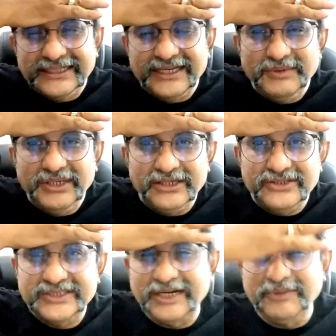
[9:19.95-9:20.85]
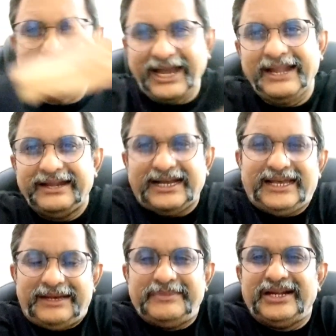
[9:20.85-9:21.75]
Immediately stop. Hand.
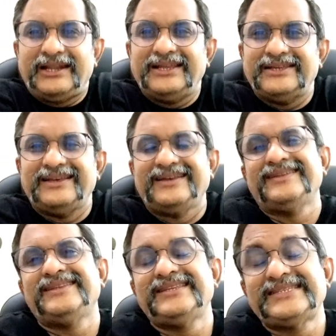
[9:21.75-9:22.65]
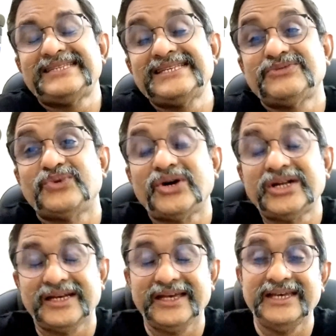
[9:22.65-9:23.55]
This is
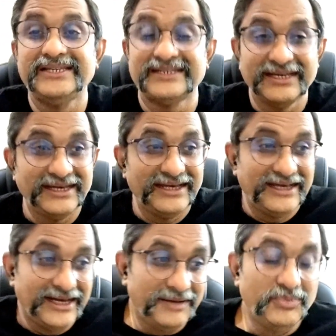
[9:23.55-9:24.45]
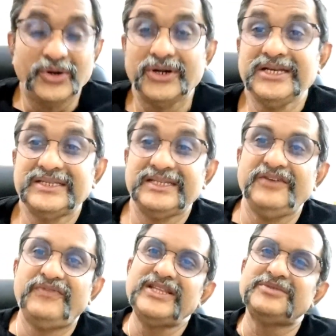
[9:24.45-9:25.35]
what is a body's
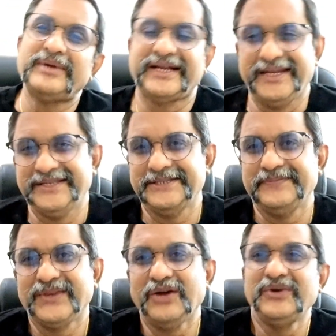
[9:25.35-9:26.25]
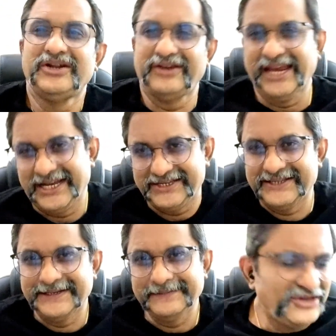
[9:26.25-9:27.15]
defense mechanism. How it
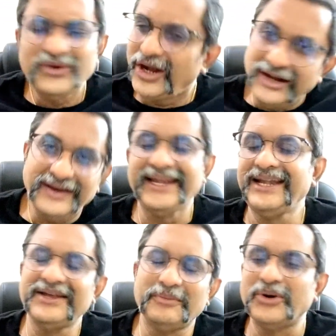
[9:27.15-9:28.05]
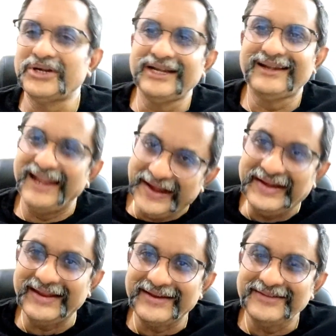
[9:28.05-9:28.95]
reacts. You will all read about it
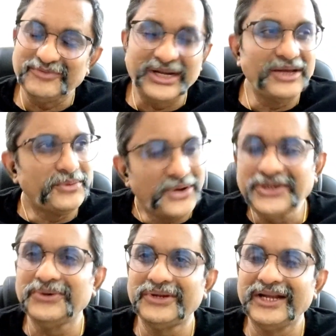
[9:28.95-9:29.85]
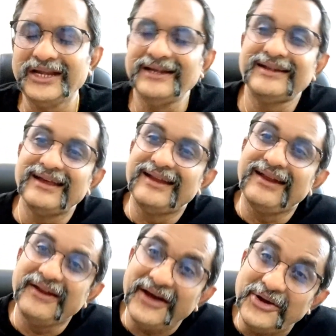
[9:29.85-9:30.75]
later. But I want you to read it
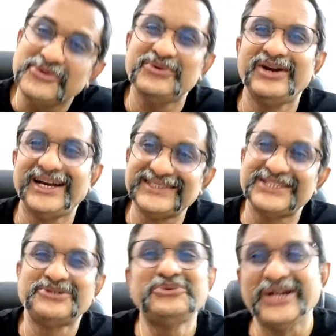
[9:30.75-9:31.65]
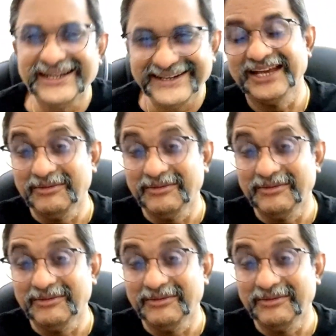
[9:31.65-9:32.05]
now as a student.